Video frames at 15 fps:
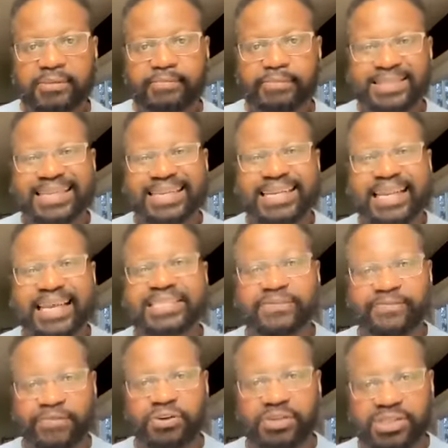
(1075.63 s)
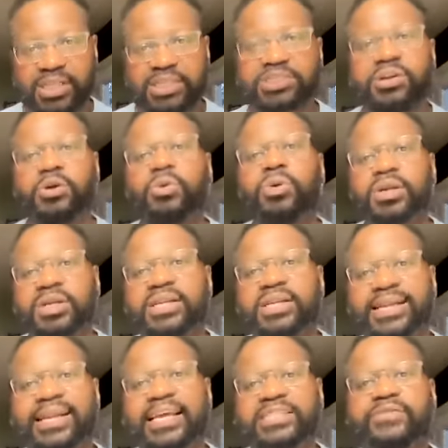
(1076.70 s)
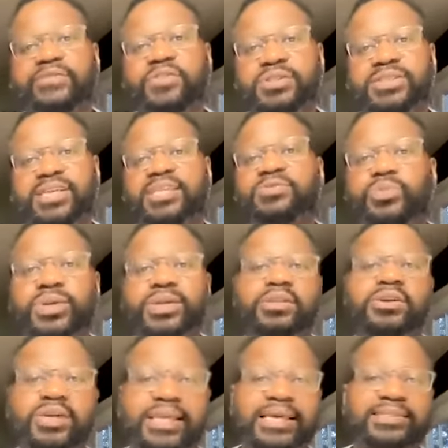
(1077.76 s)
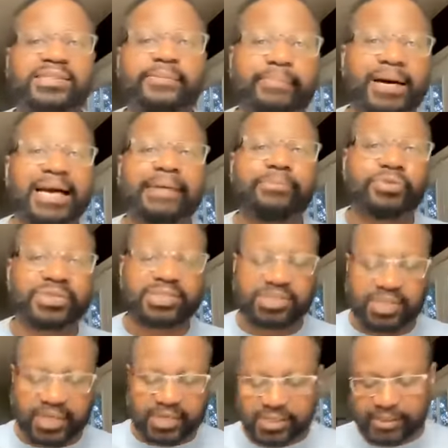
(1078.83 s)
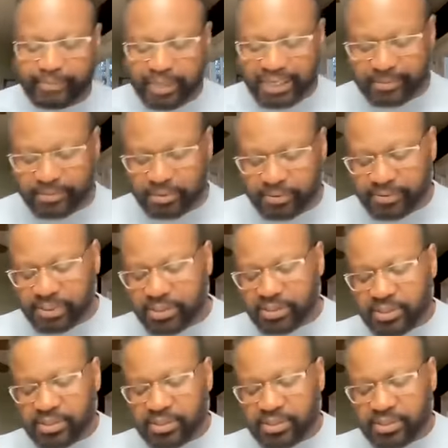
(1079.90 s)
But the next verse, let's go on to the next verse as we look at the Bible and study the Bible.